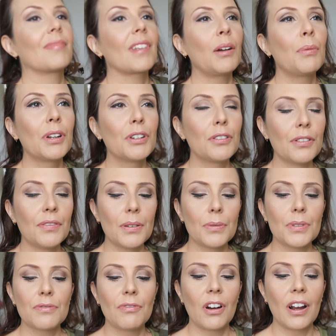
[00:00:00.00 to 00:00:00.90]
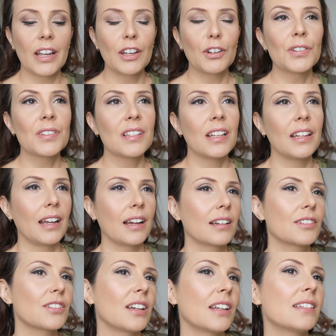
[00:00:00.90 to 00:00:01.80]
I wonder if it was Ryan Gosling
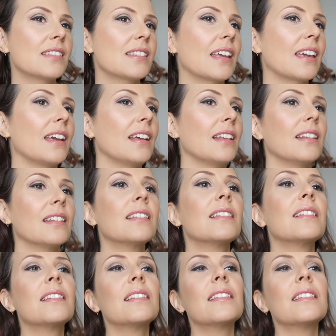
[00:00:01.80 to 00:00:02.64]
actually singing